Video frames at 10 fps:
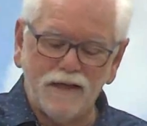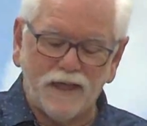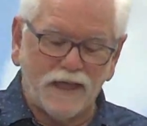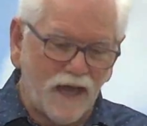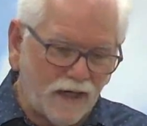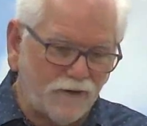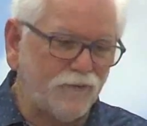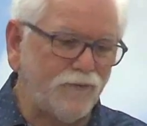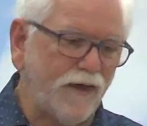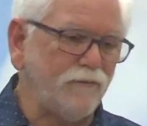that God is
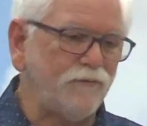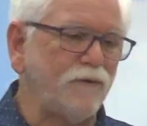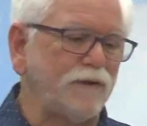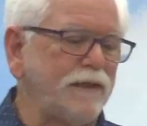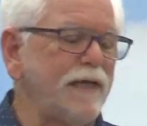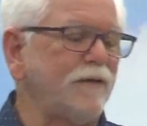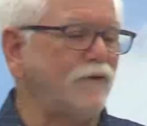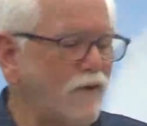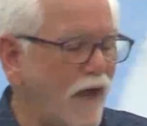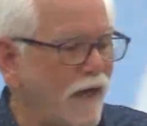faithful and He has
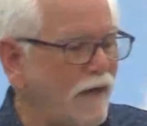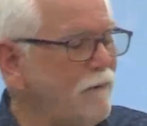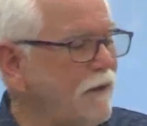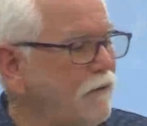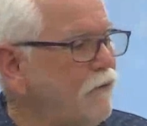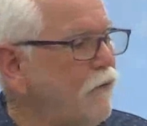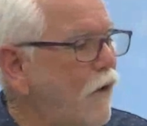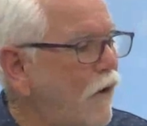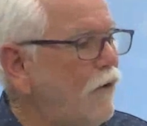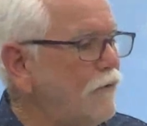a timing for
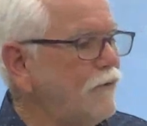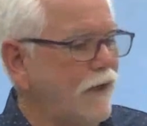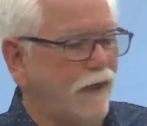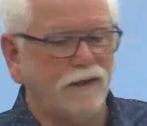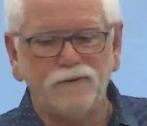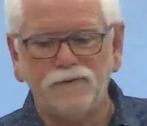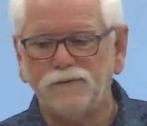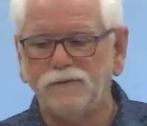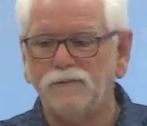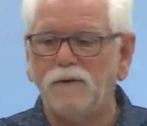all
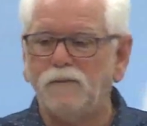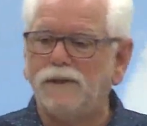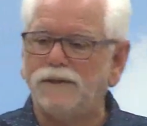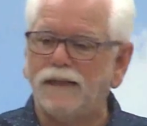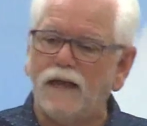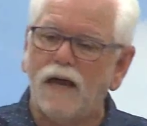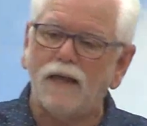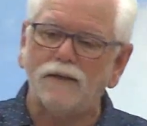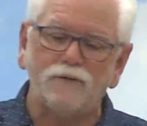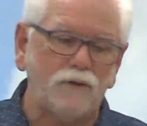things. When we think, ah,
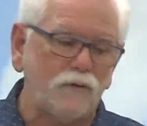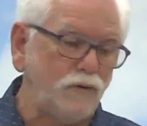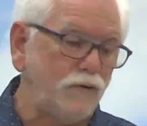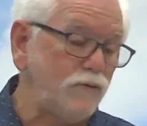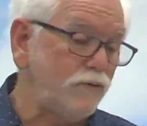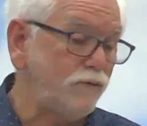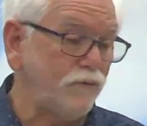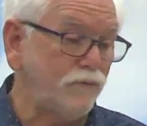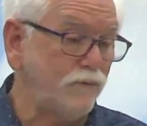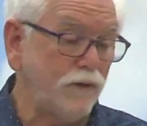oh, there's no use,
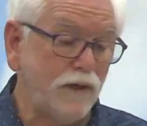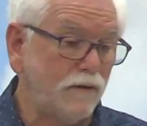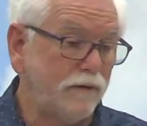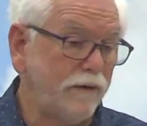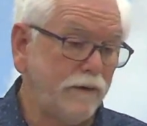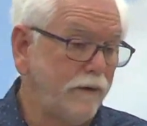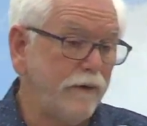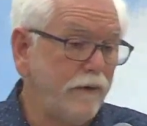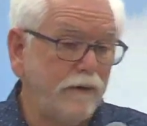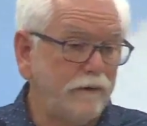
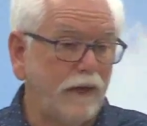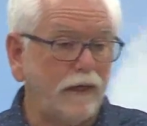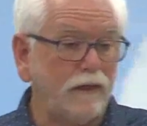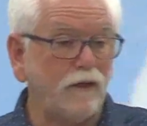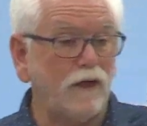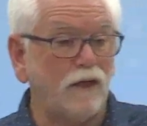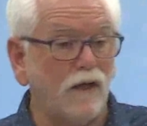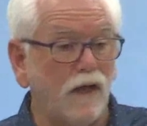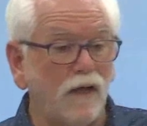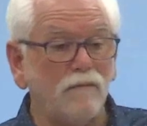they ain't going to
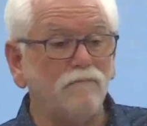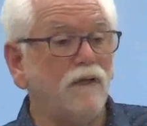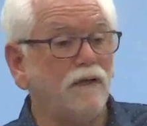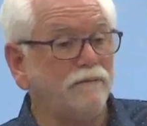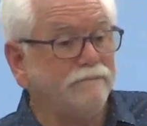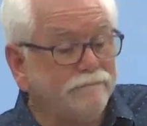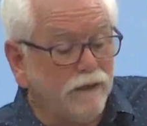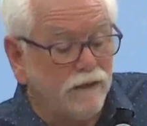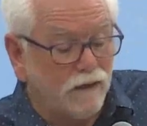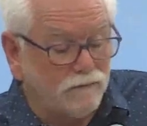come, they,
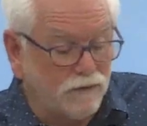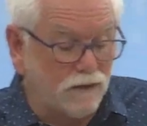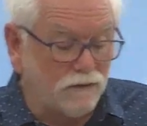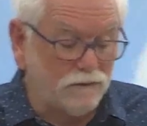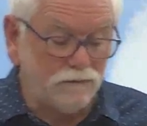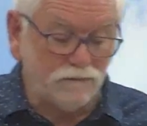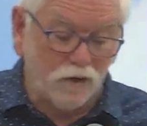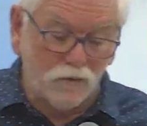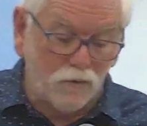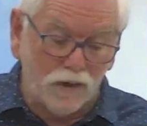you know, they
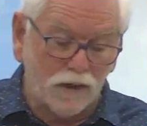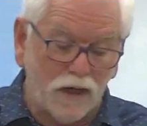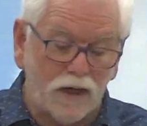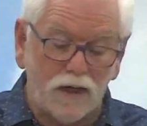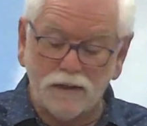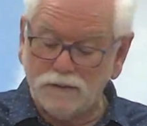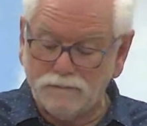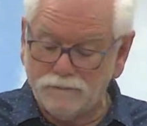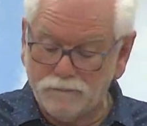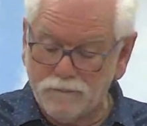don't want God.
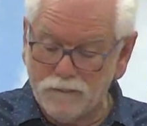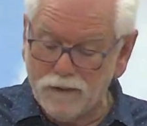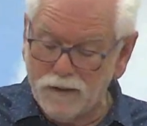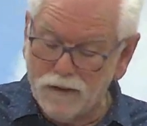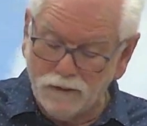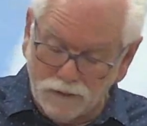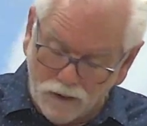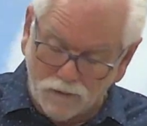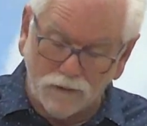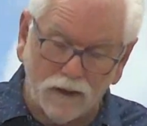
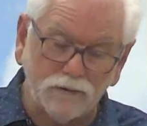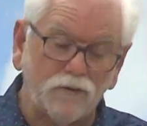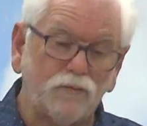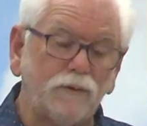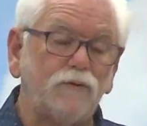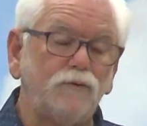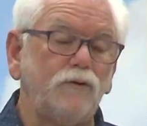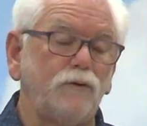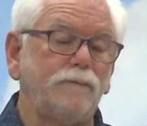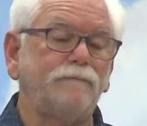No, God knows what to
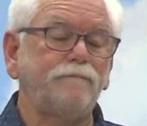do.